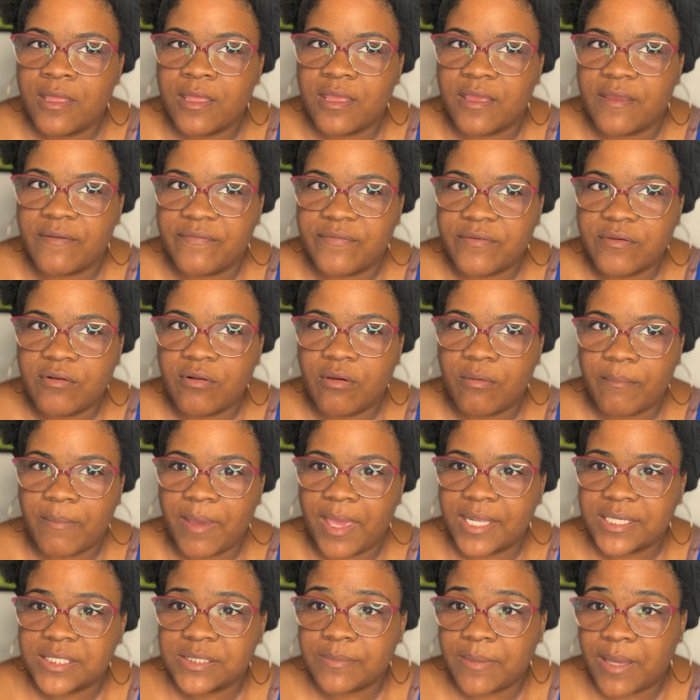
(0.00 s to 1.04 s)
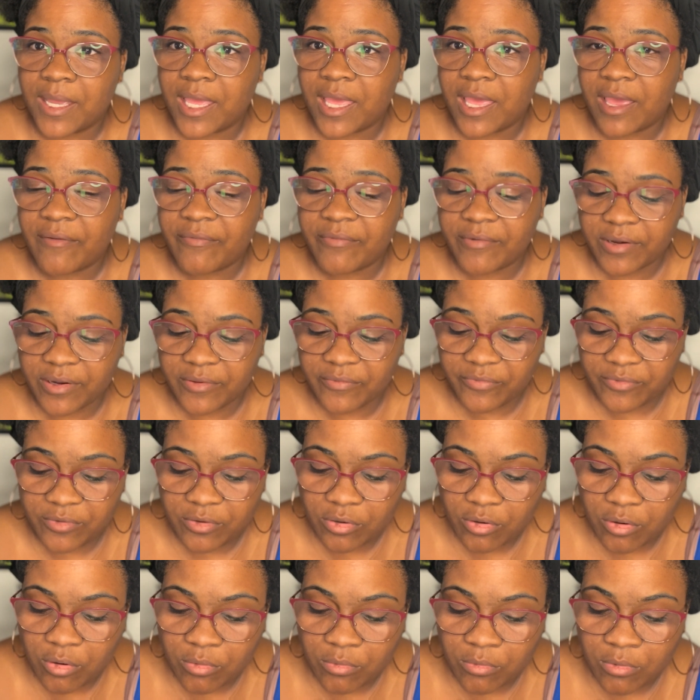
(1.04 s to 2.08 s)
if you don't match my effort, if you
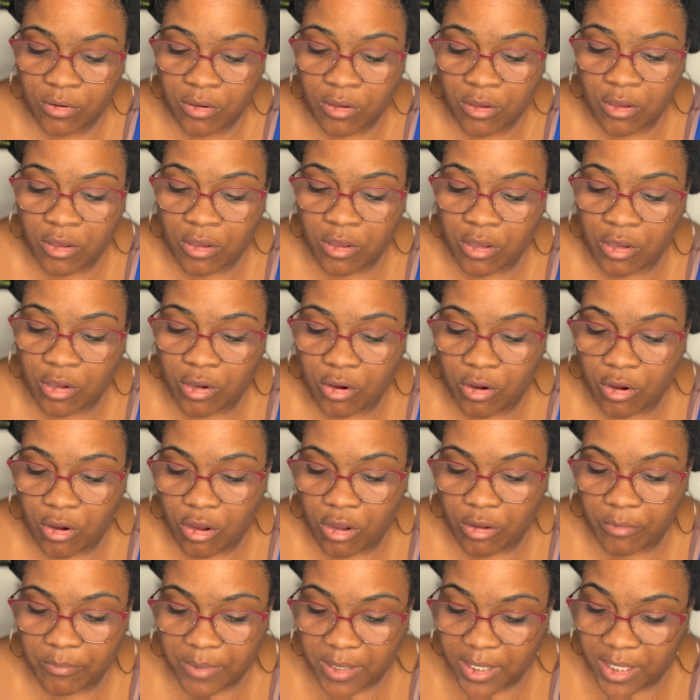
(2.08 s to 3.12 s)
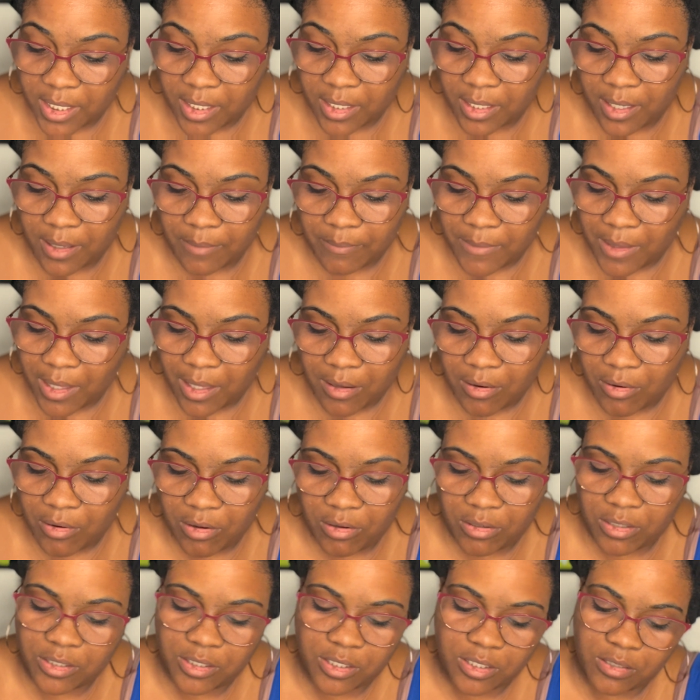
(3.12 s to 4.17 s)
don't call me, I'm not
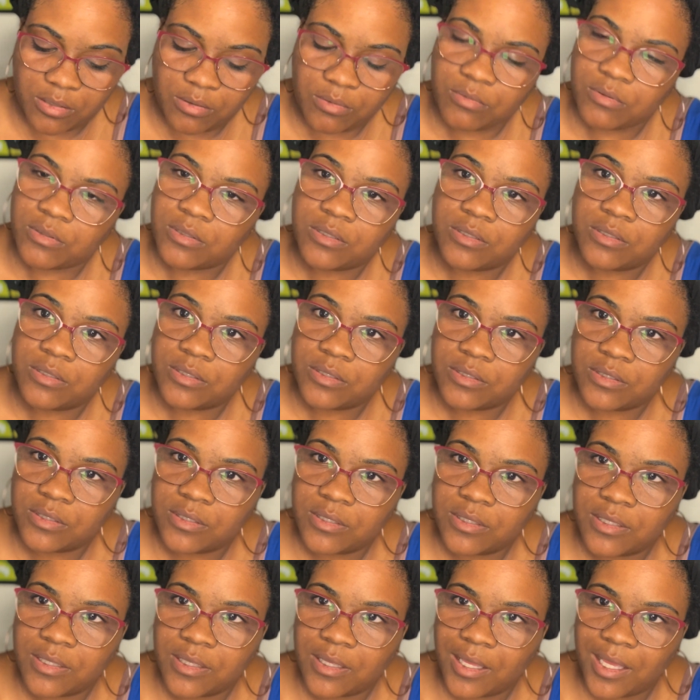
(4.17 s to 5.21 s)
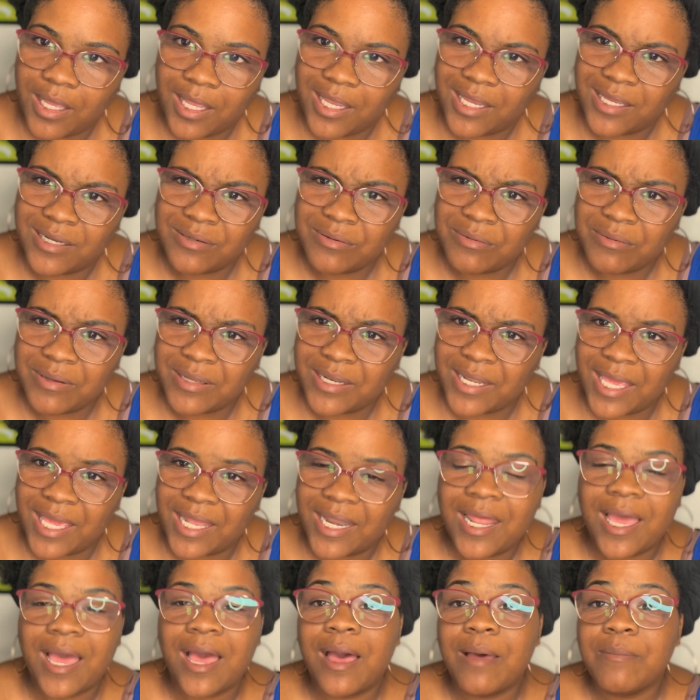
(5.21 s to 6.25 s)
calling you. I ain't doing
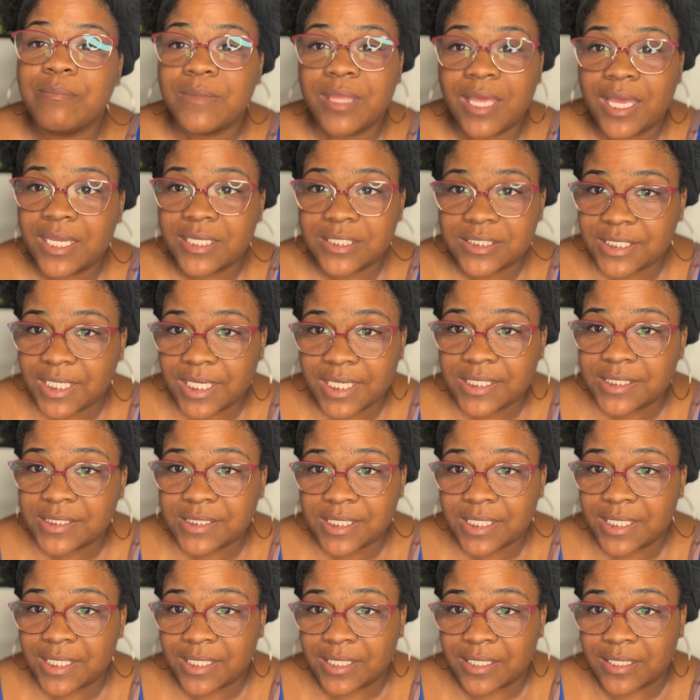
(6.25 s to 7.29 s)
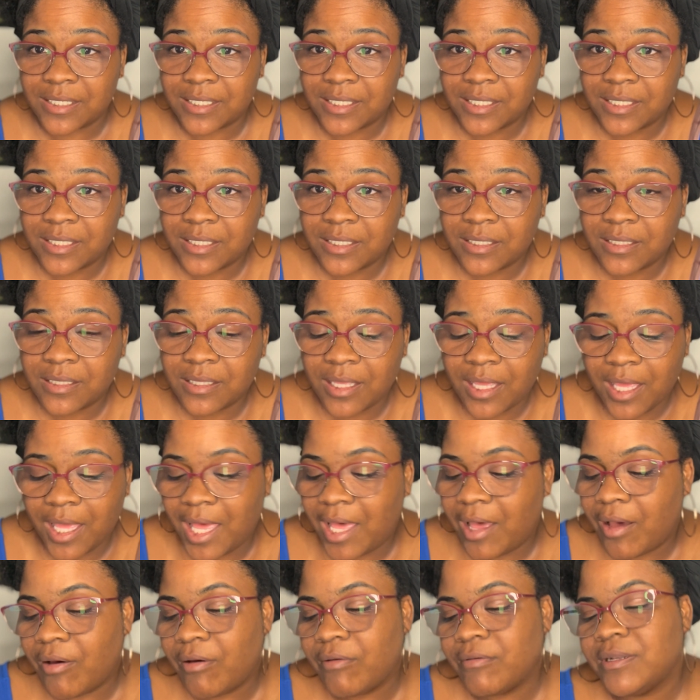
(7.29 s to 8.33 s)
that. I'm not chasing. I
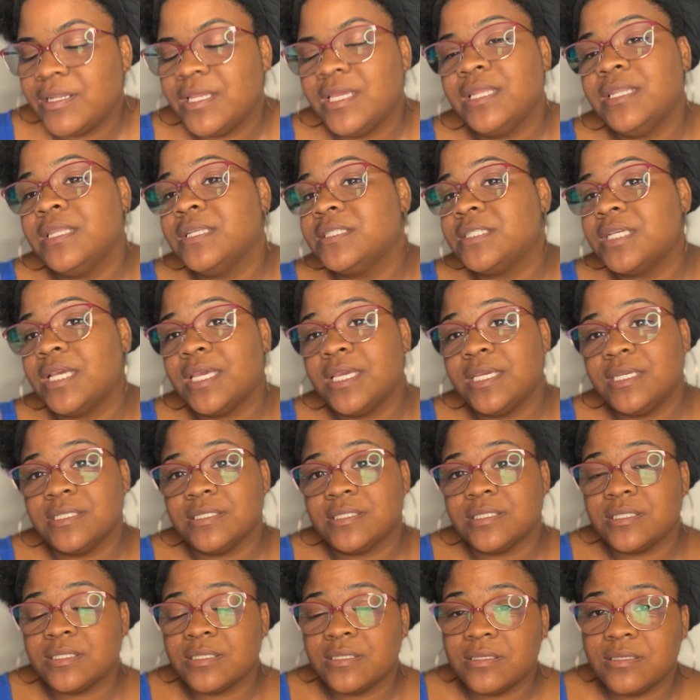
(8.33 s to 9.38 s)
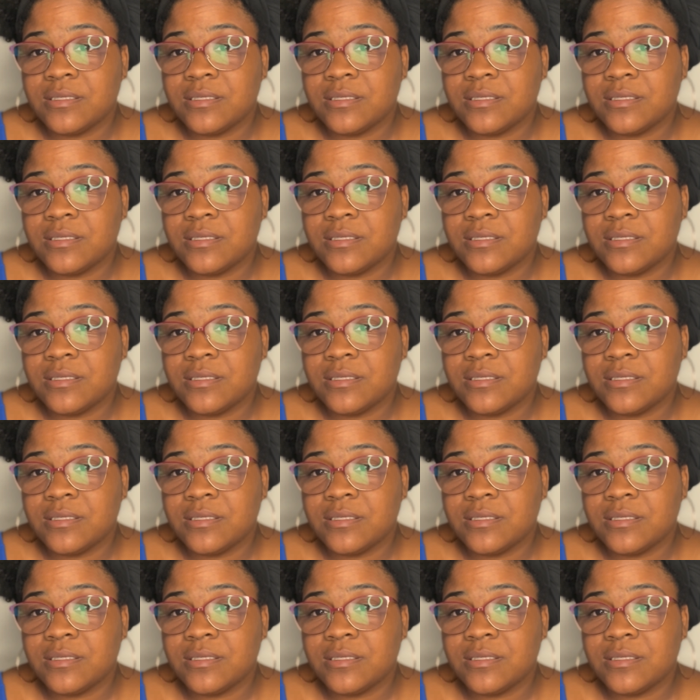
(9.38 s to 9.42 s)
don't need to chase.